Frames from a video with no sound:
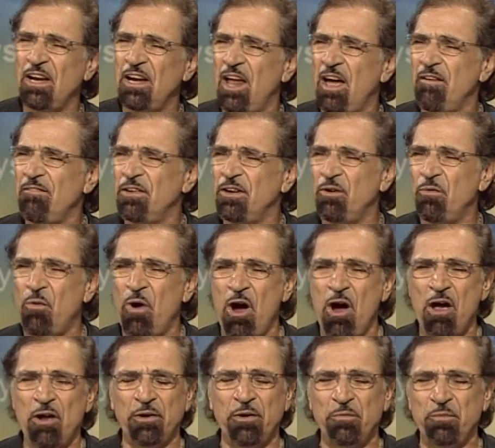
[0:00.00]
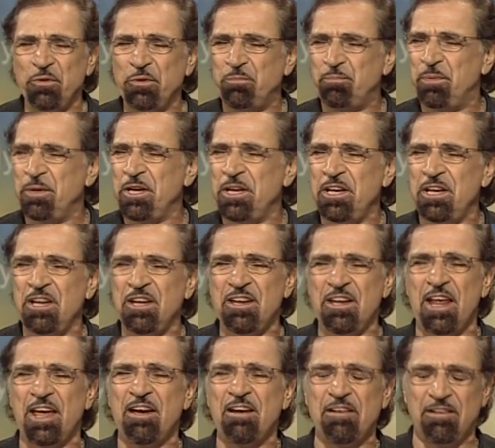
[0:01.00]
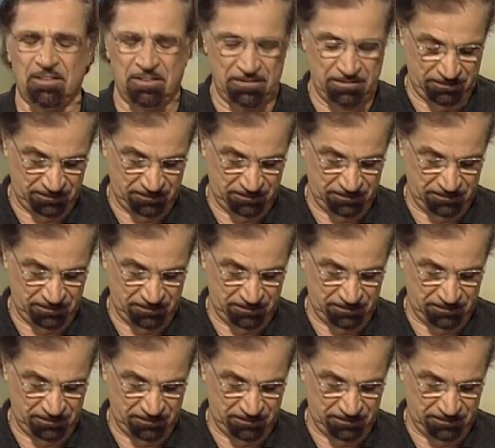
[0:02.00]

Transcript: lovely world it would be now.